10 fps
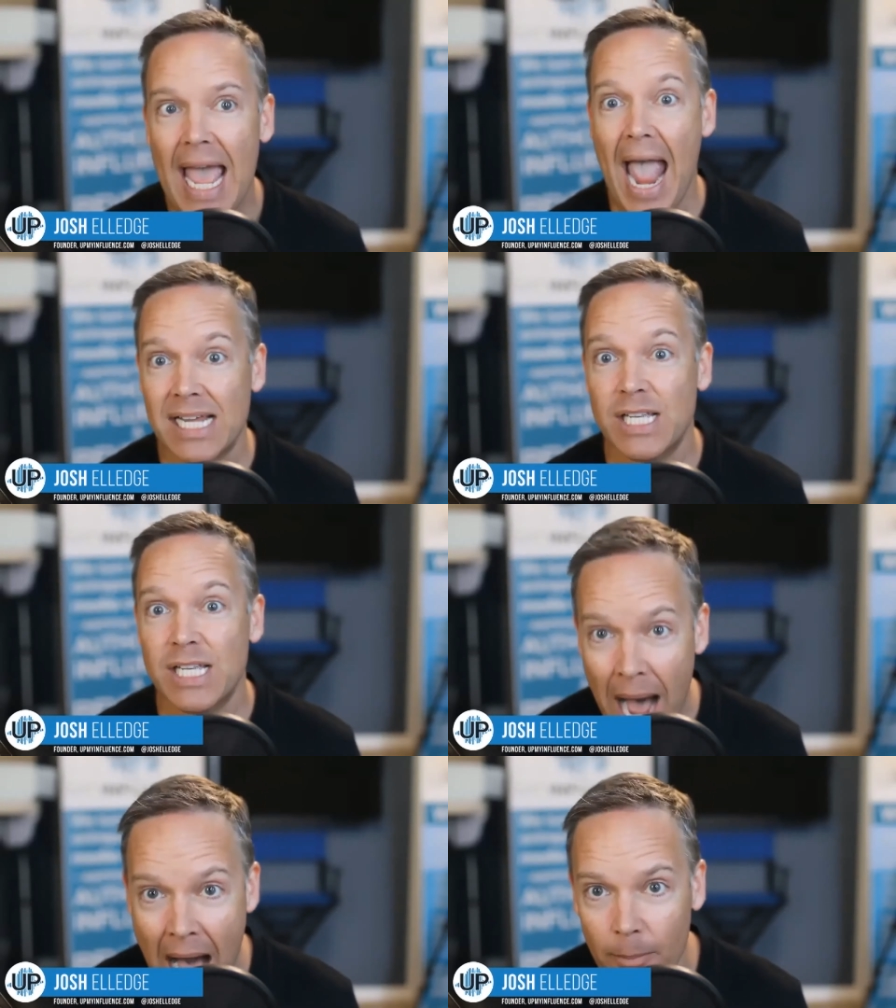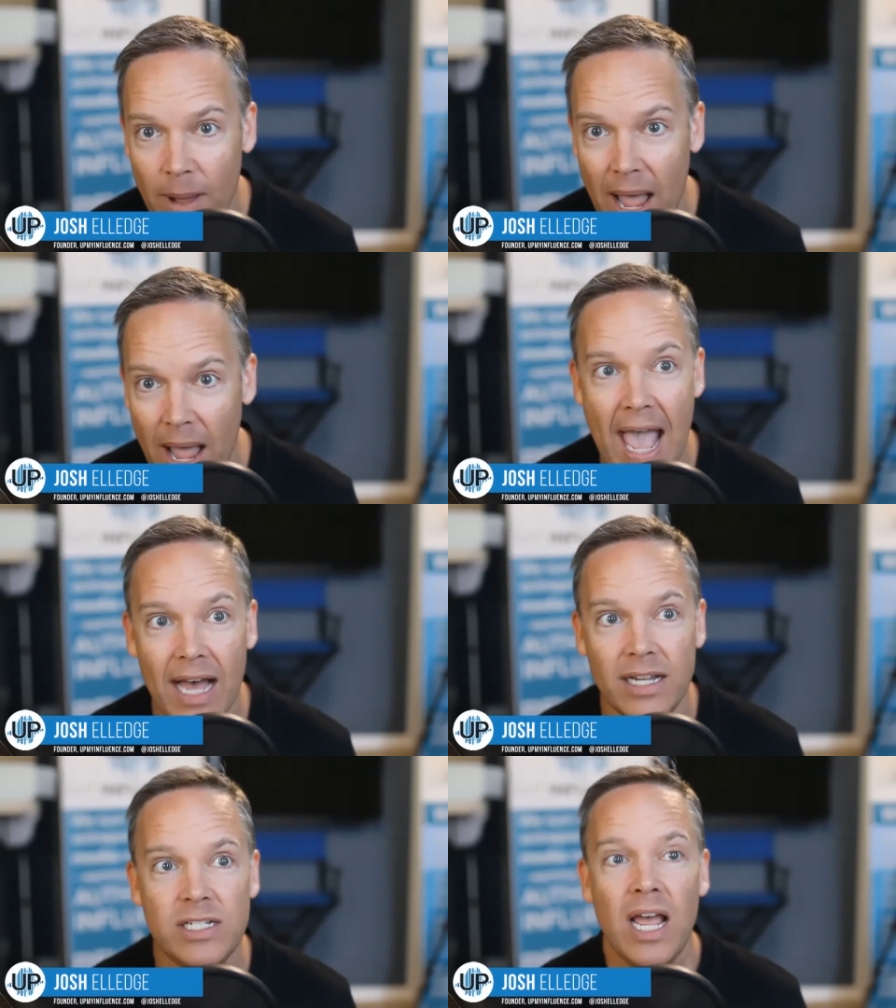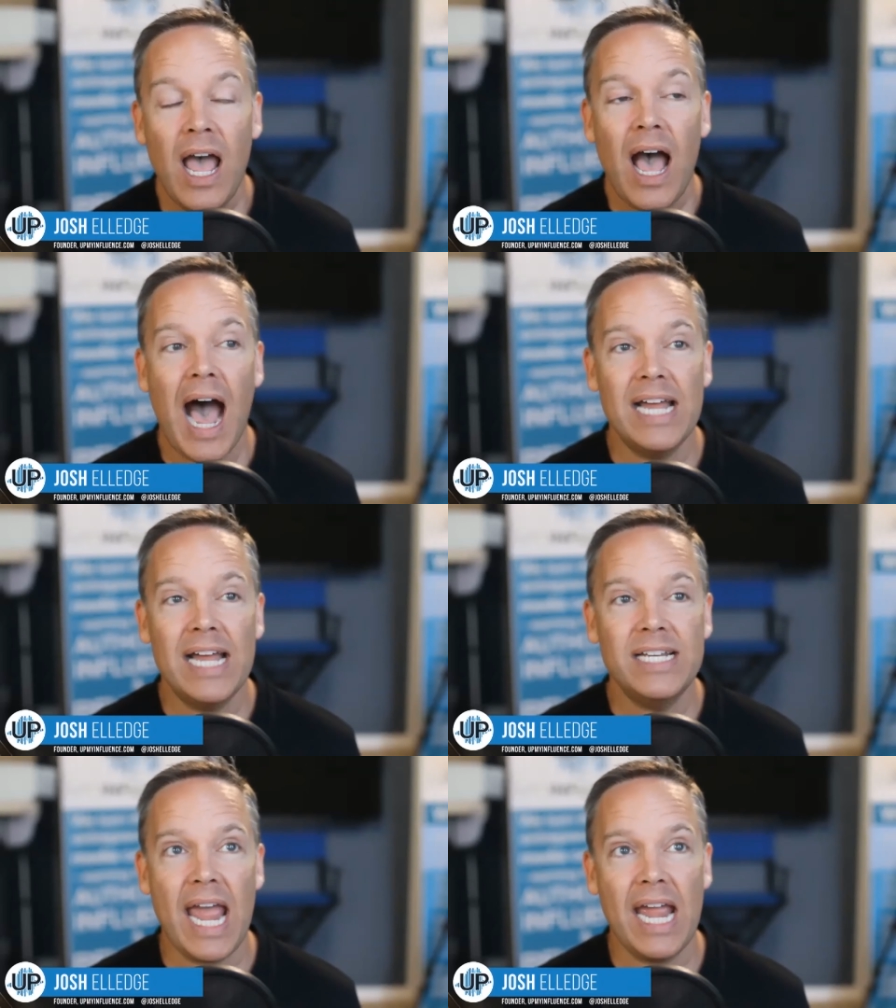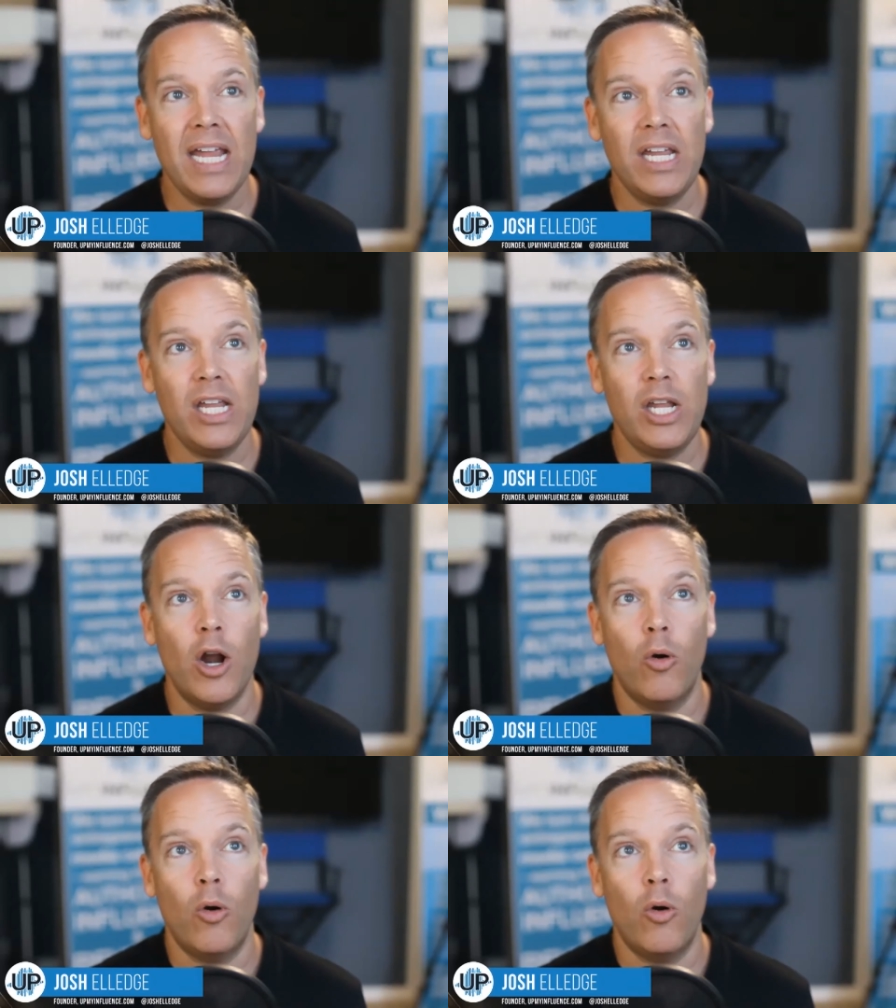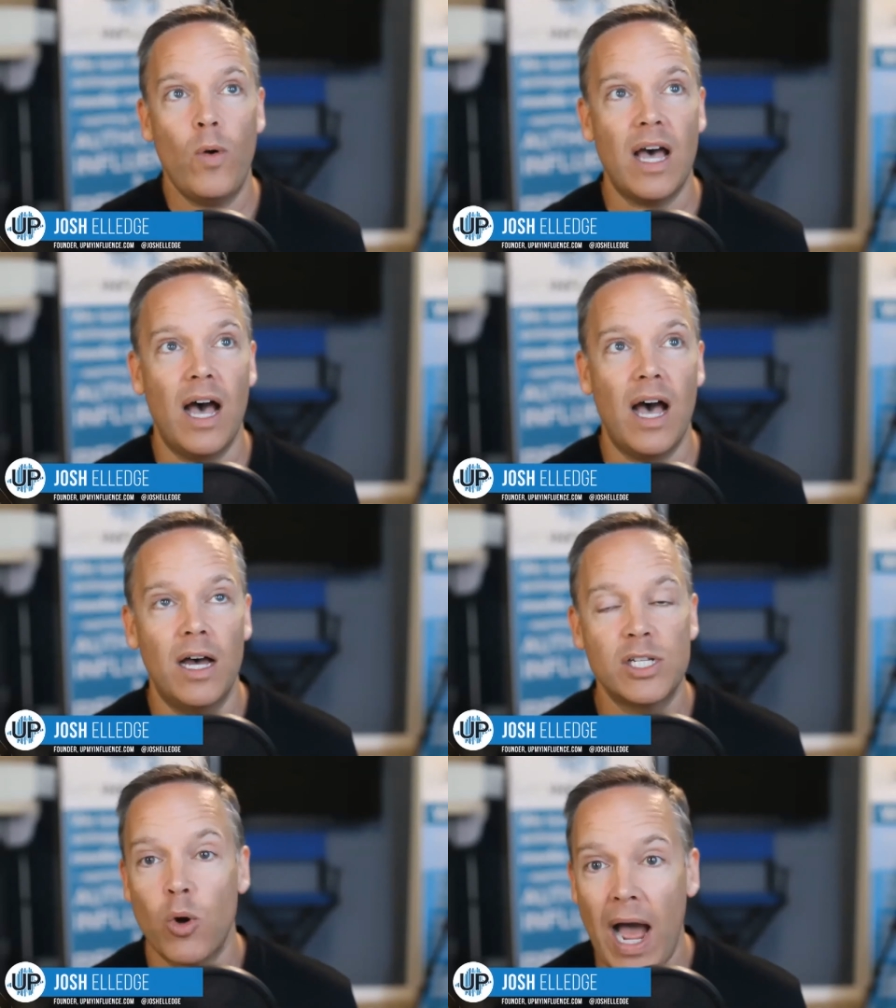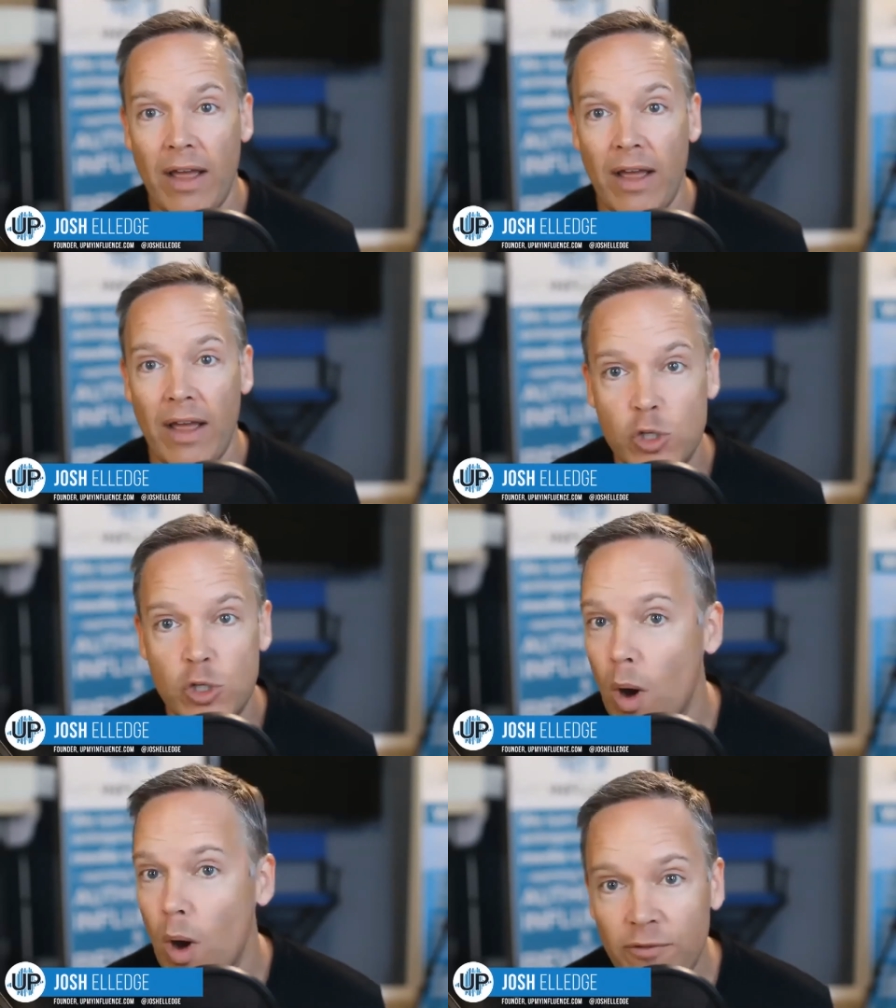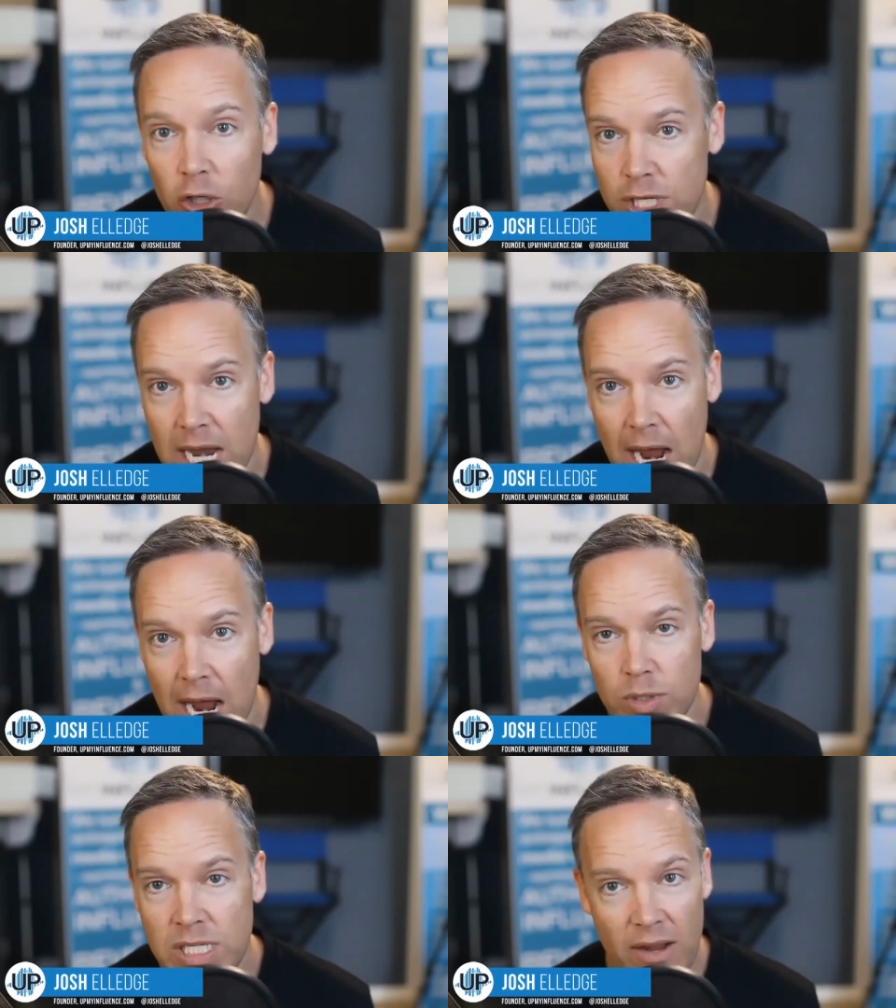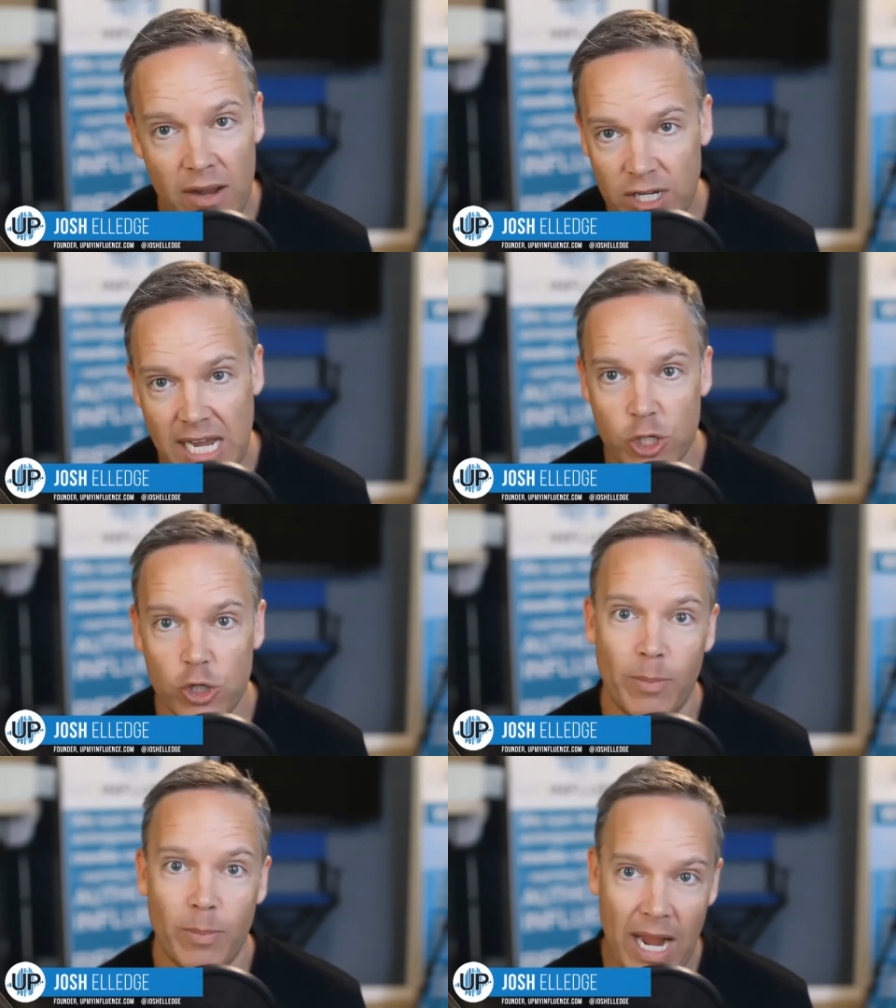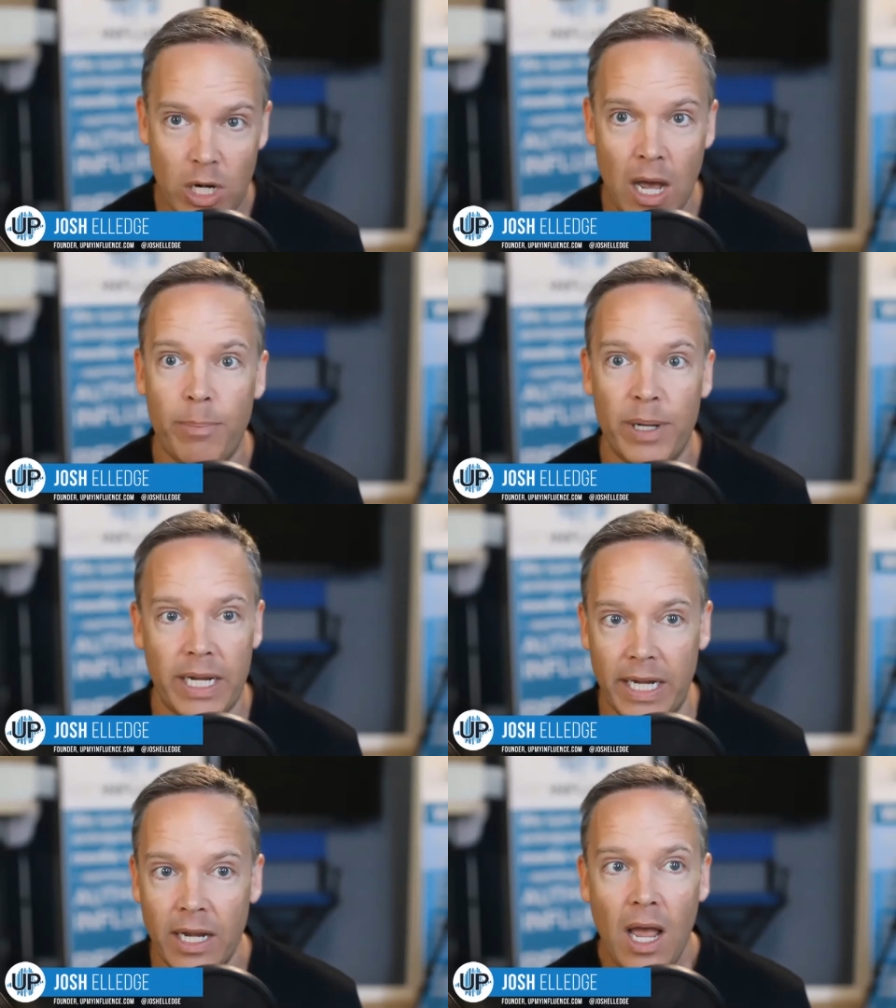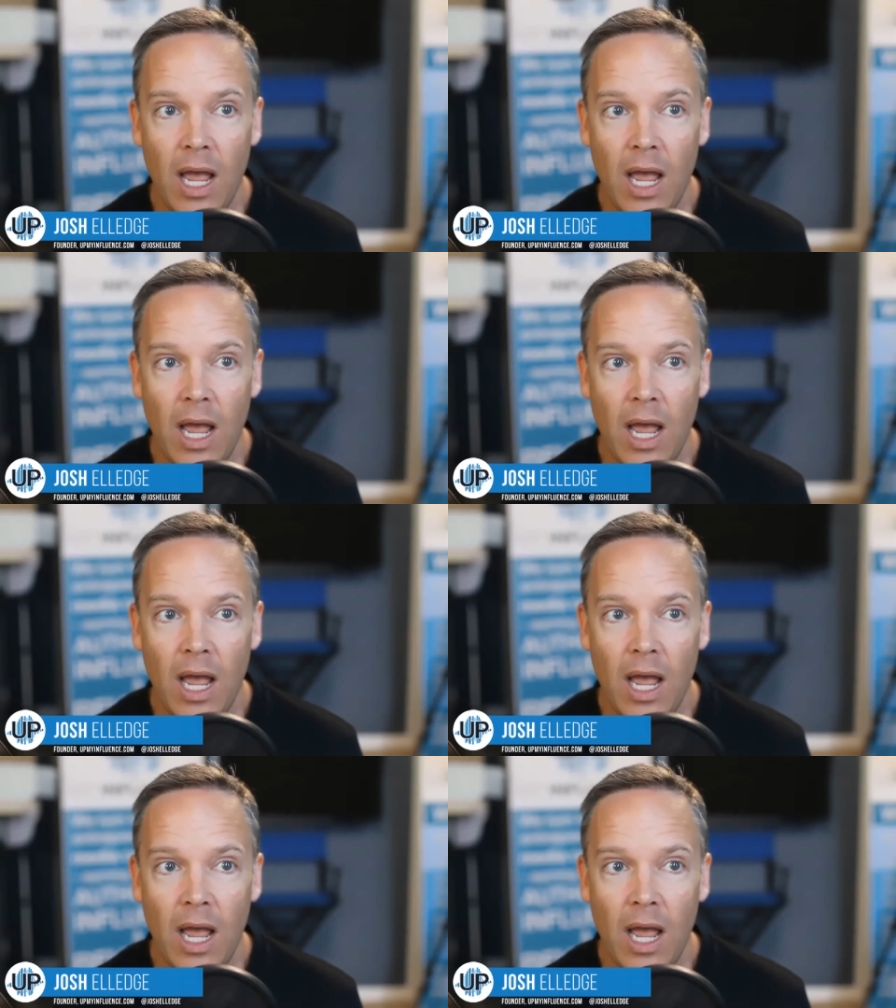as a mom. And I'd say, you know, with, so I've 12 years now with Savings Angel, my other company,